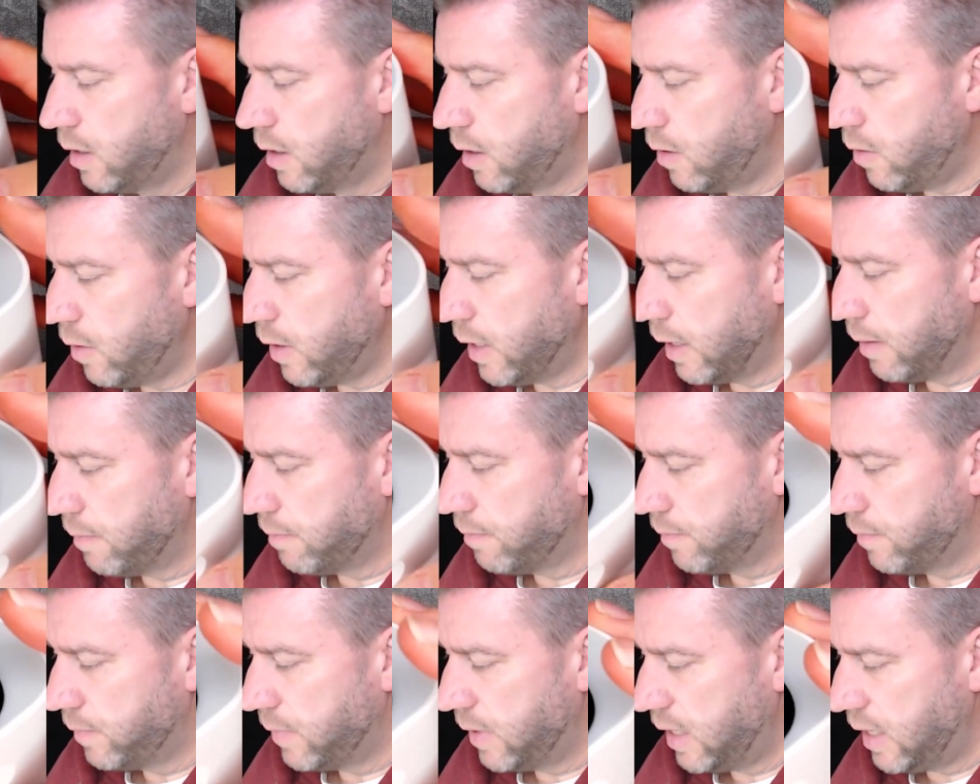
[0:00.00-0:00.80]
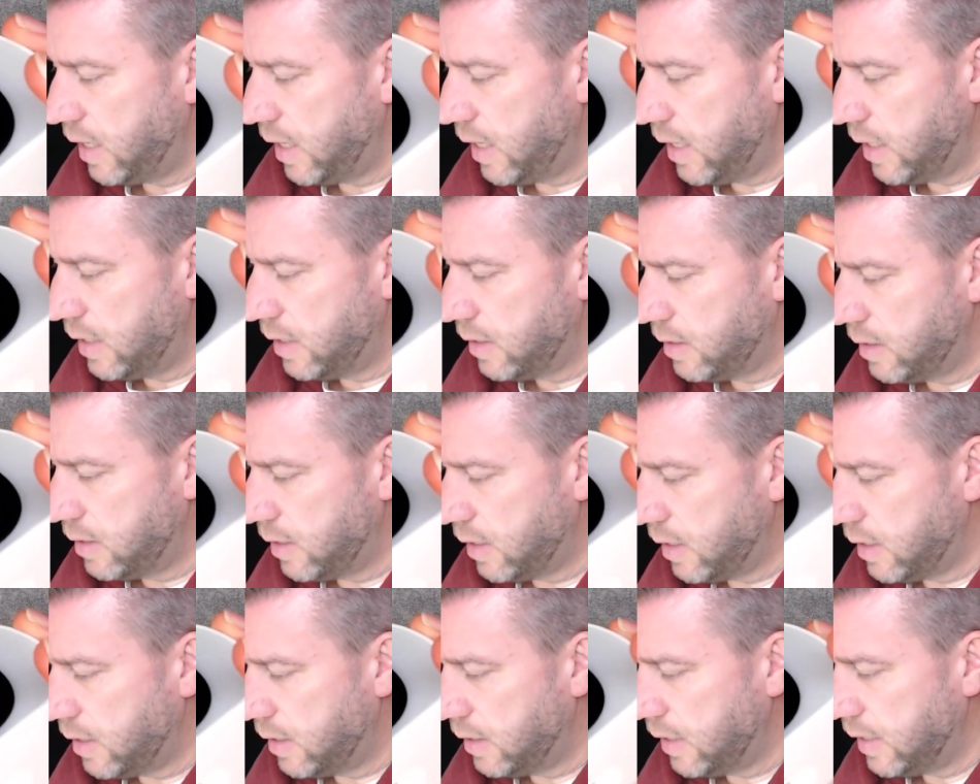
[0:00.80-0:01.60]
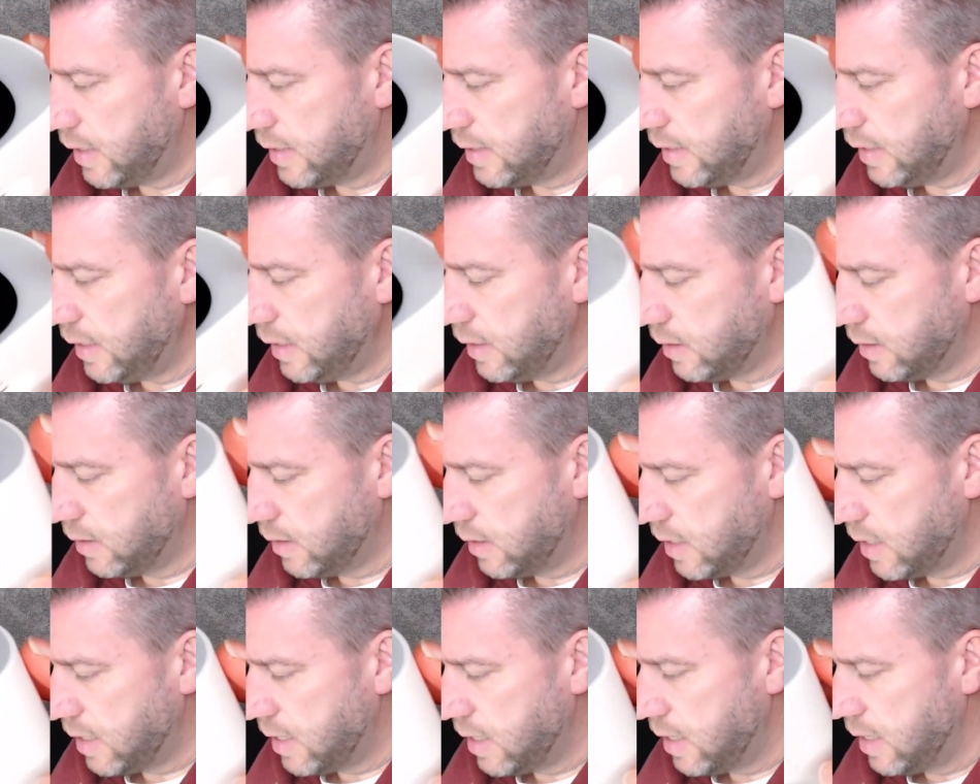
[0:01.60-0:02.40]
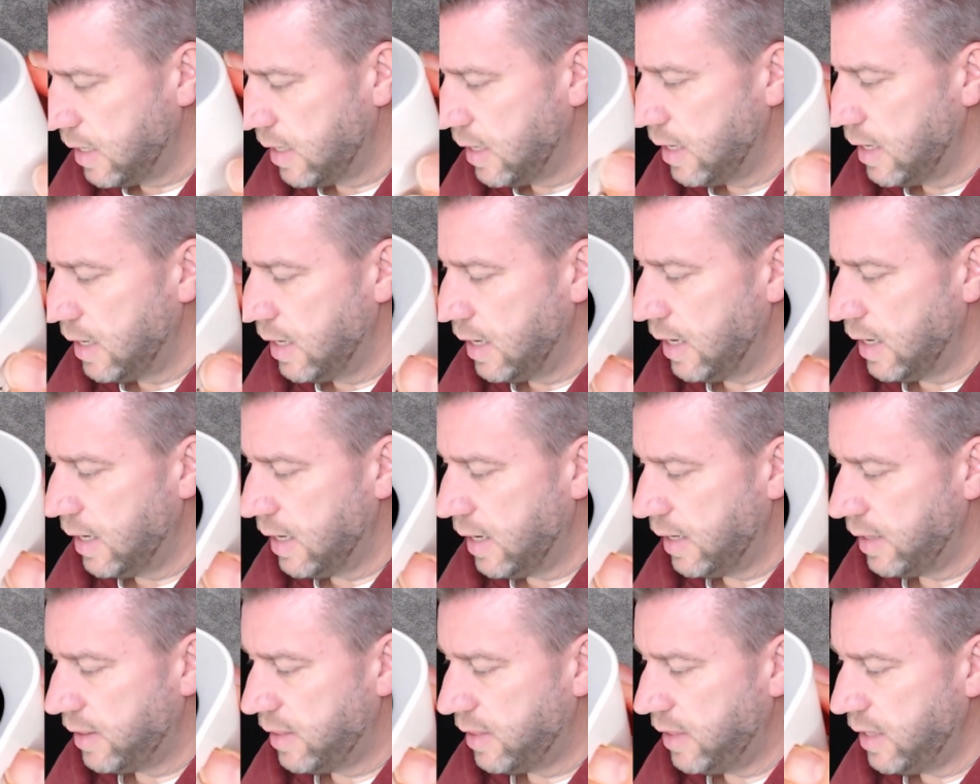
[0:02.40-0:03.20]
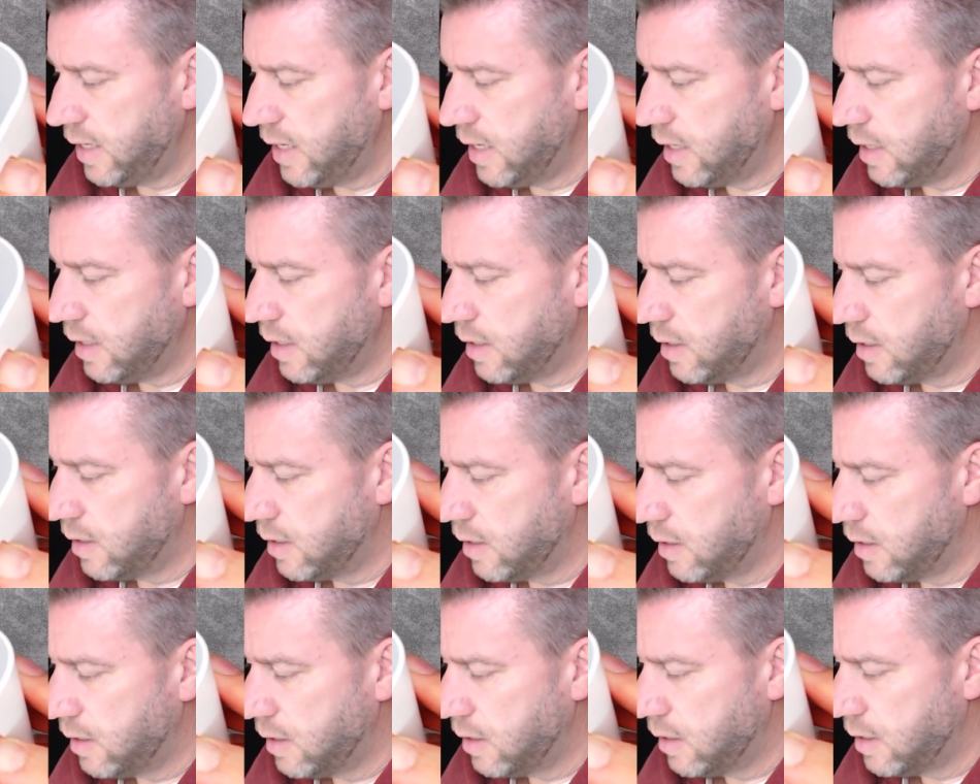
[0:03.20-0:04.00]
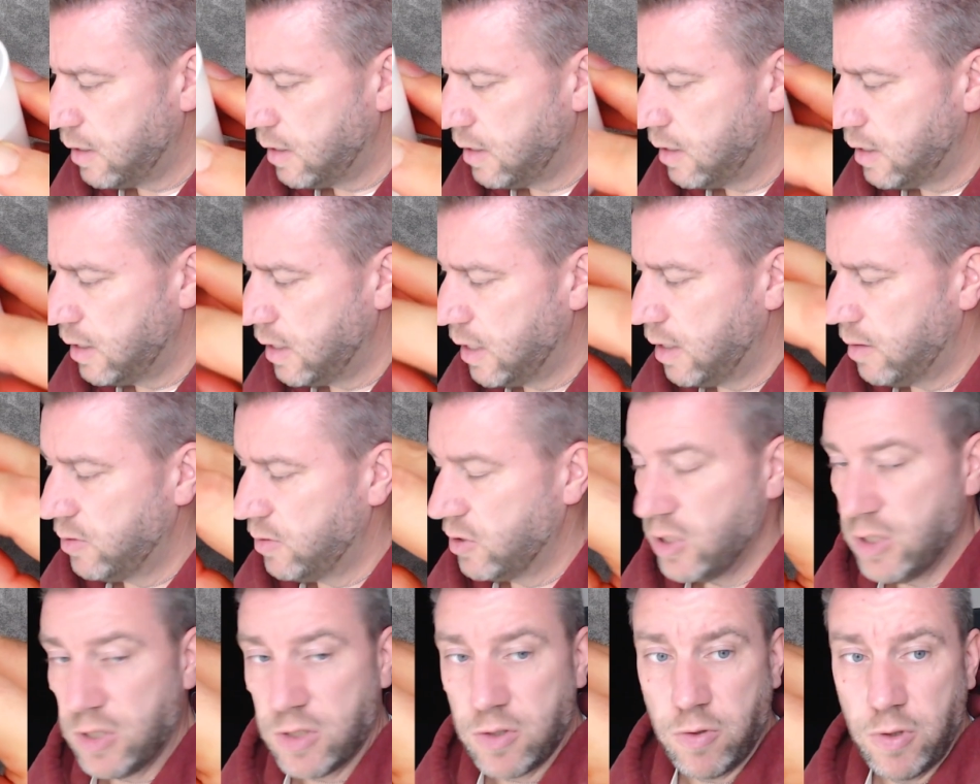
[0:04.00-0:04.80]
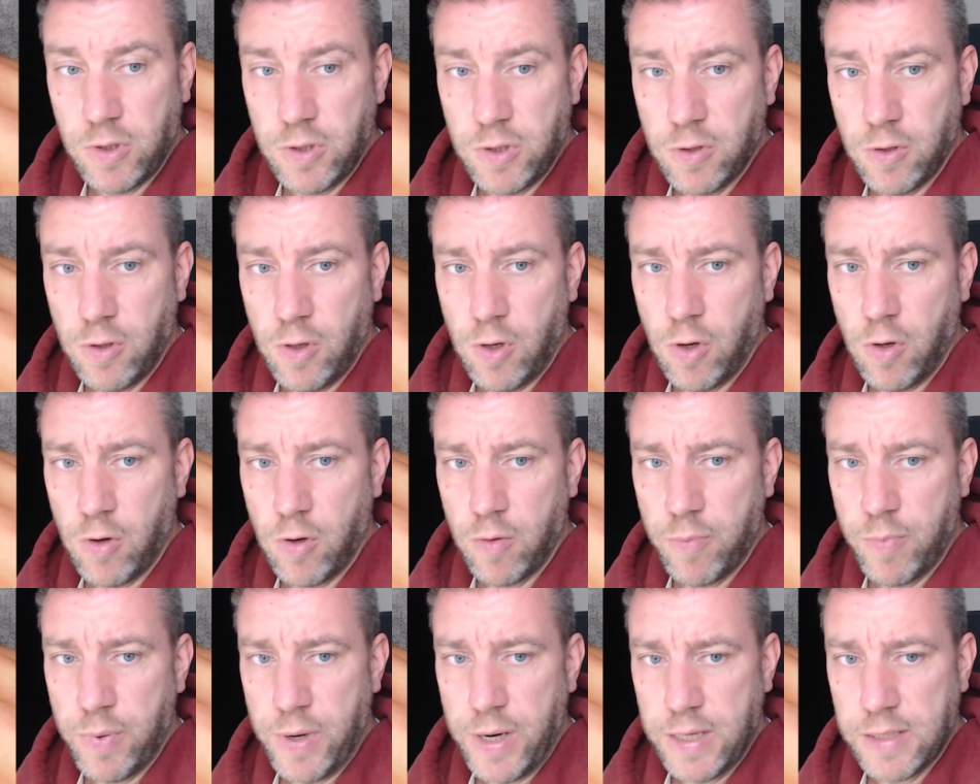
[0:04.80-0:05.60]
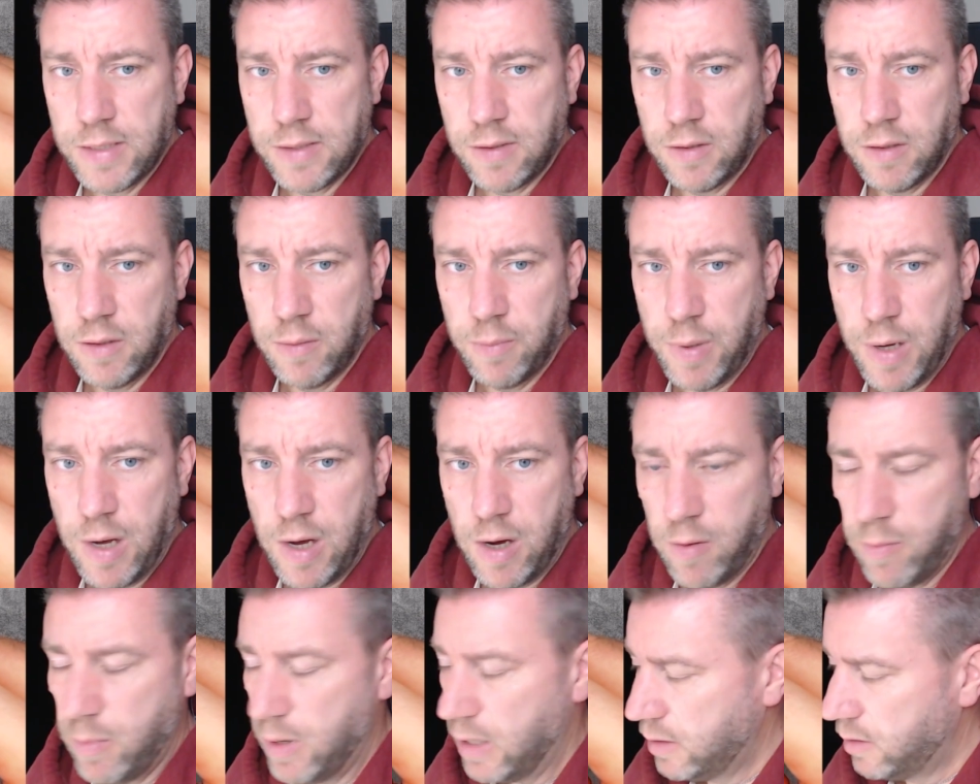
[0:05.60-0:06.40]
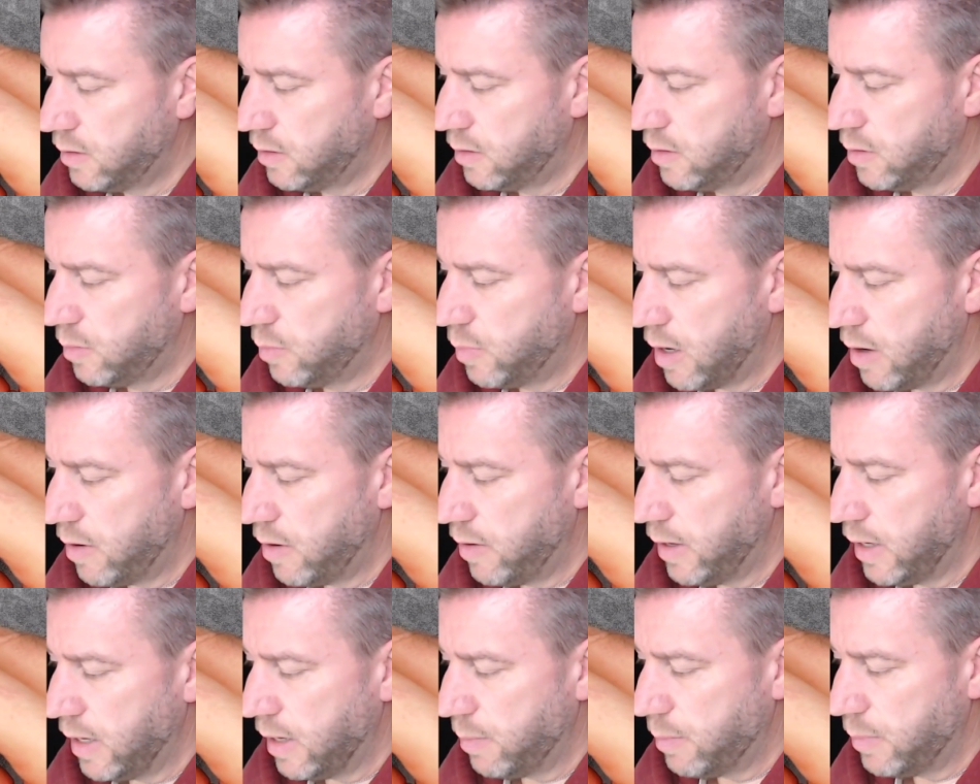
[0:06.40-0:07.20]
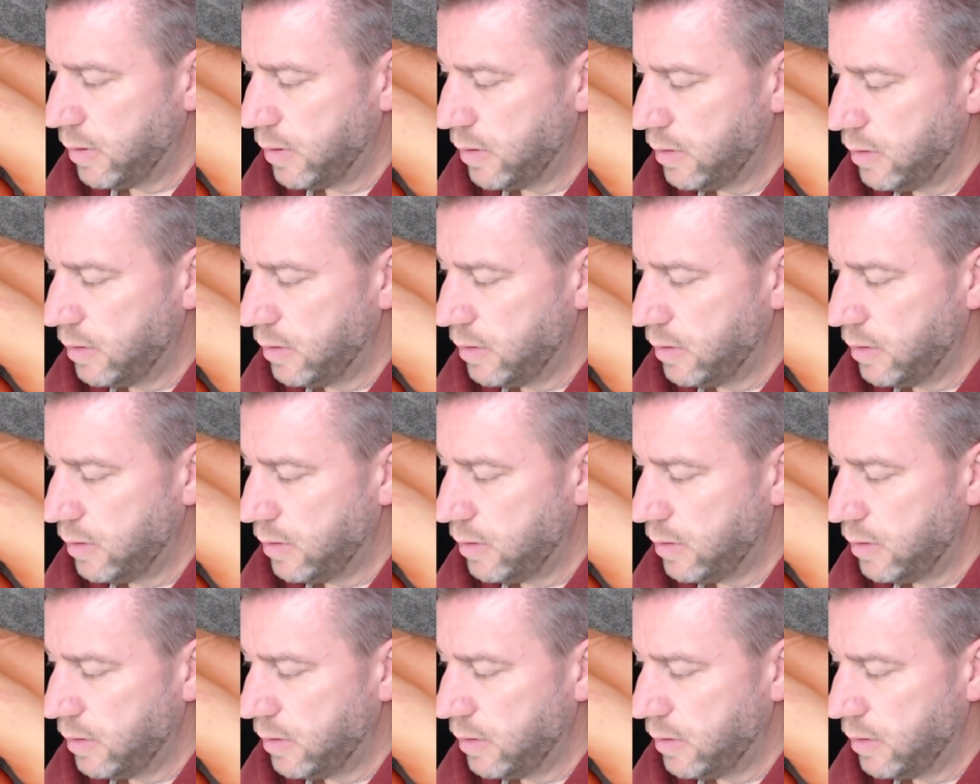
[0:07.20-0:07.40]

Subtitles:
Okay, and that's it. And I think I'm just going to long press on the power button to power it up.